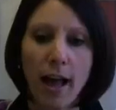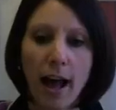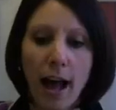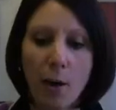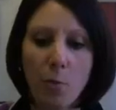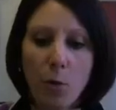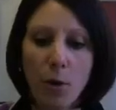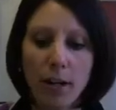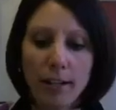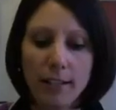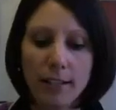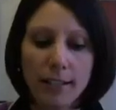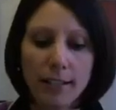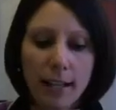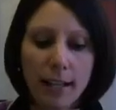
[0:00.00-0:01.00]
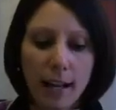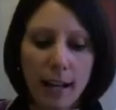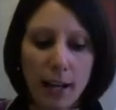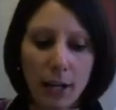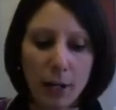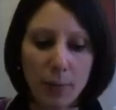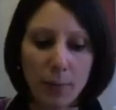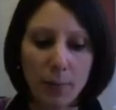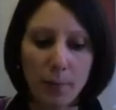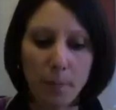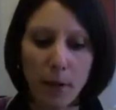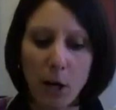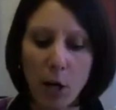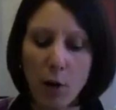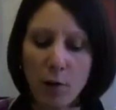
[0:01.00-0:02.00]
I wouldn't, um,
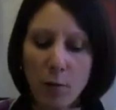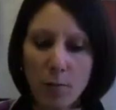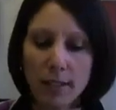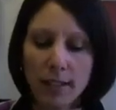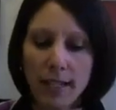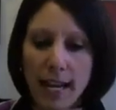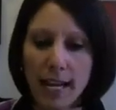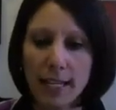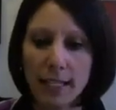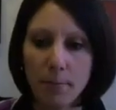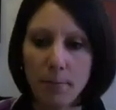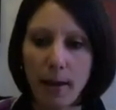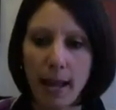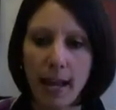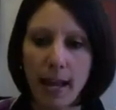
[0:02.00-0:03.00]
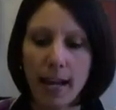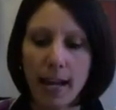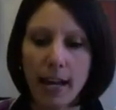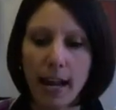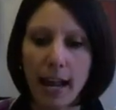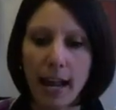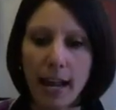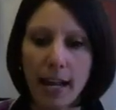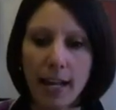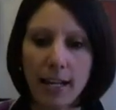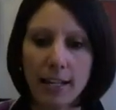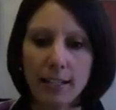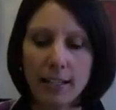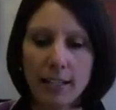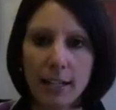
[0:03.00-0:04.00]
you know, if a mistake is made
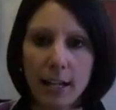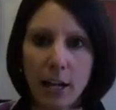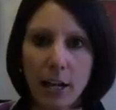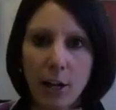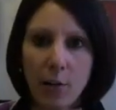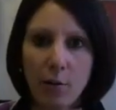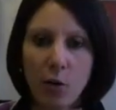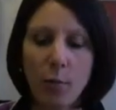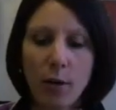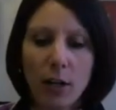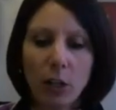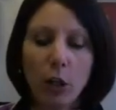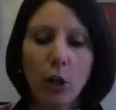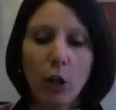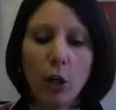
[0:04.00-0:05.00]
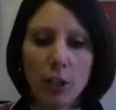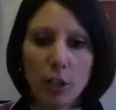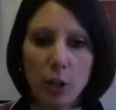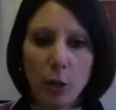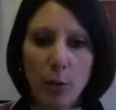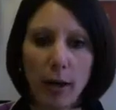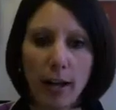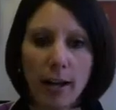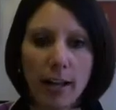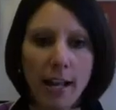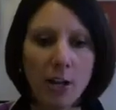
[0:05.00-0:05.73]
and um, you've been alerted to it,